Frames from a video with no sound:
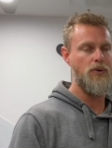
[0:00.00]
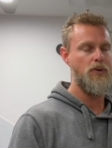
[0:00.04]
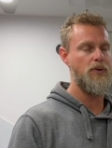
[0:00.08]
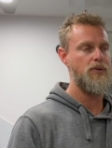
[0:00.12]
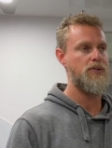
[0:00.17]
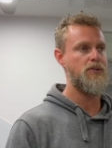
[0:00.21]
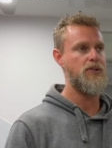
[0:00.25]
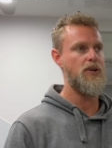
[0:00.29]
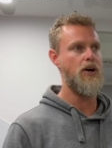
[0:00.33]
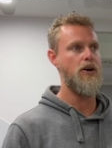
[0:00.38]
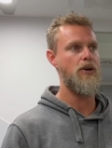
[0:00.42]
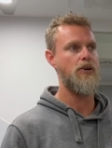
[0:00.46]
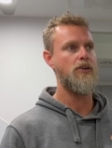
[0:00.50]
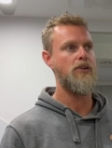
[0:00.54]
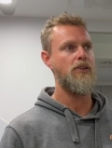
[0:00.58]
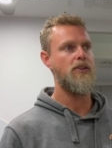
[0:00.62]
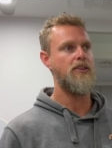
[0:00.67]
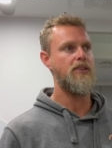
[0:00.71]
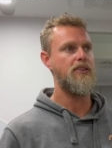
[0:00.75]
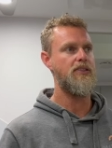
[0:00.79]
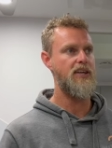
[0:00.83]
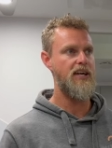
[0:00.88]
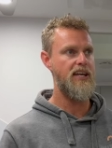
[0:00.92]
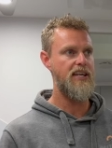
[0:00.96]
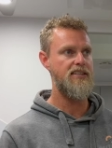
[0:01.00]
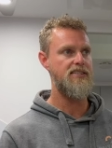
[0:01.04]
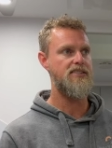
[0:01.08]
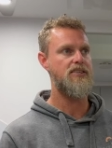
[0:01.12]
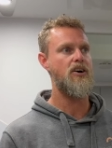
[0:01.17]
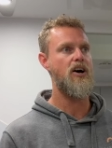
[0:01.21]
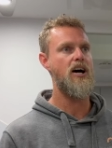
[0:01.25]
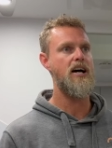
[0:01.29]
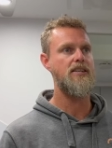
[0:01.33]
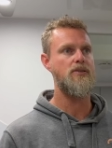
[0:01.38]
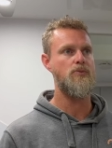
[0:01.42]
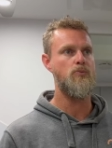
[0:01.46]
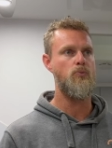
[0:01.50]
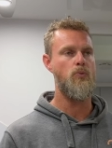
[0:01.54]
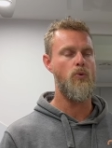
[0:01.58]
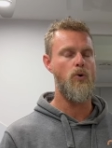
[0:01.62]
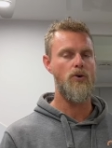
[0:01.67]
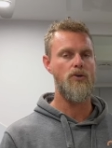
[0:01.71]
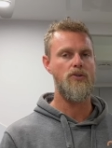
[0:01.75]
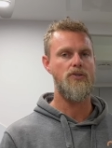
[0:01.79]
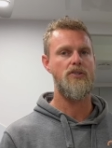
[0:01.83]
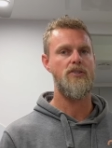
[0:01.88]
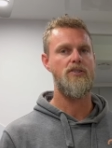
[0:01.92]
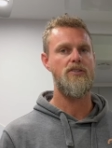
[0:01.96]
So these guys
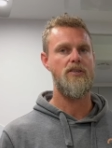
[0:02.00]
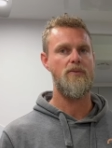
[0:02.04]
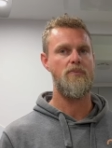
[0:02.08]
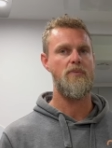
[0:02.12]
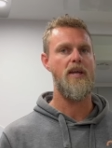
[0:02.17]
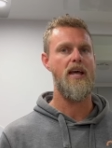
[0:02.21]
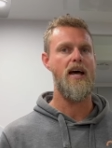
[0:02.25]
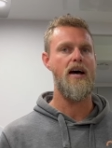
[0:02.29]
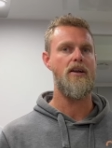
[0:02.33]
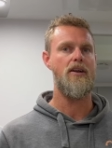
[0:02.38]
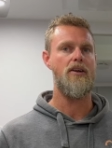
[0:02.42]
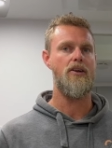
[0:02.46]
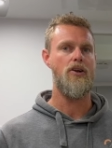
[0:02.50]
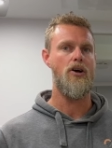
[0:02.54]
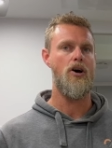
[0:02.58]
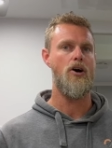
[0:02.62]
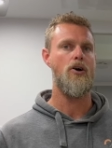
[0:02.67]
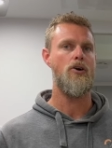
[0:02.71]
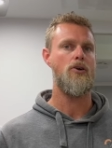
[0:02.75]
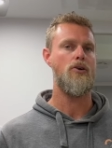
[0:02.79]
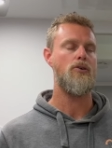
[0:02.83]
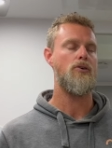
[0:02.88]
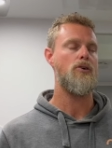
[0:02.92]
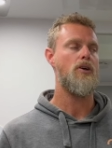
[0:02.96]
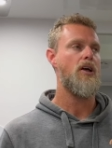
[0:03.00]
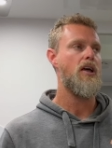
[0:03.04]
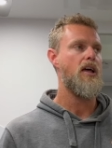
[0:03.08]
wanted to be able to know